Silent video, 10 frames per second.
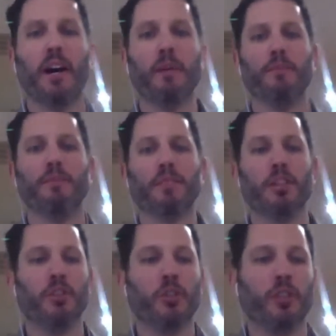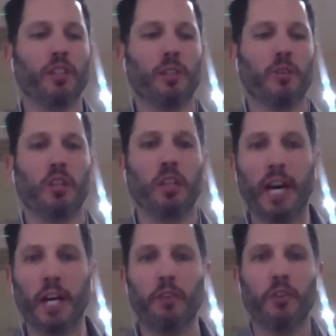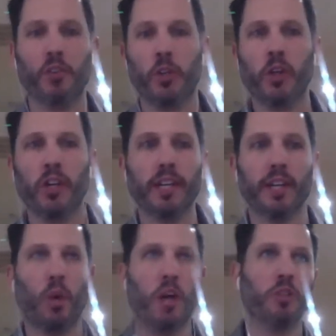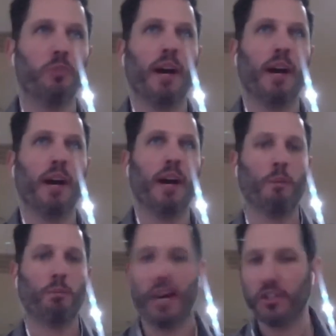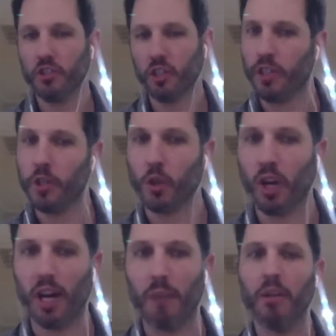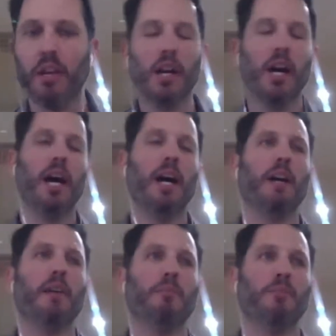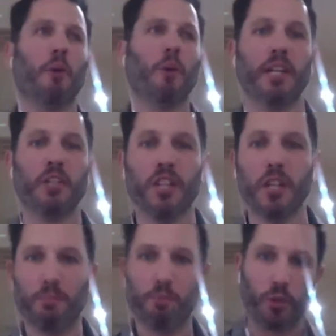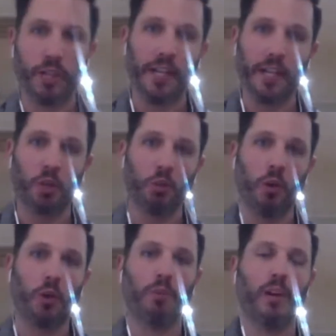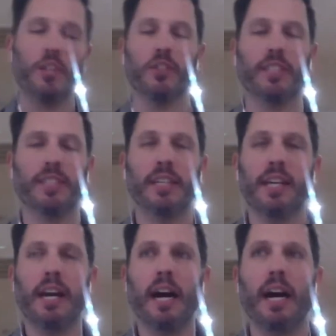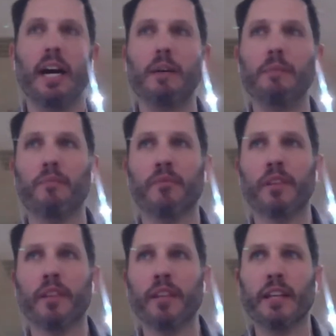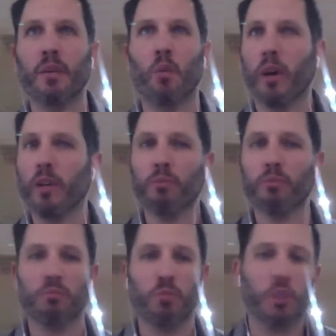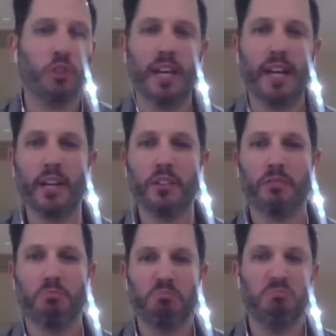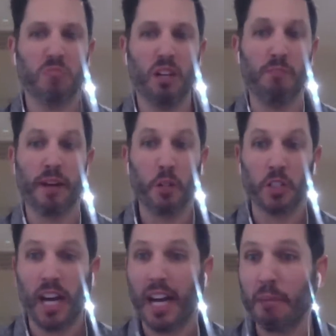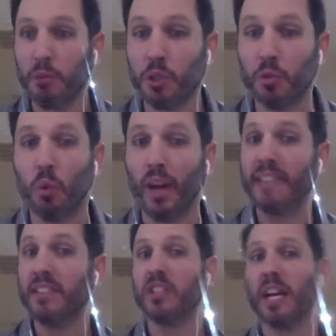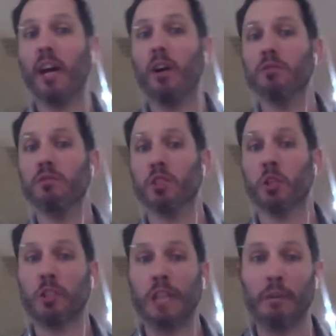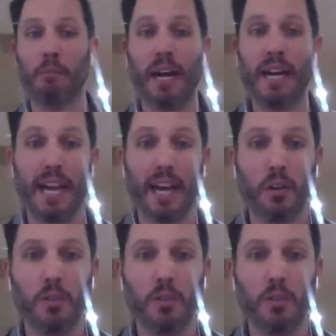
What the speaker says: Considering there's a lot of uncertainty, questions about, are prices going to drop? Are we going to see pre-corona pricing? What would you say is a better time? Would you wait this out? Is it a good time to buy now?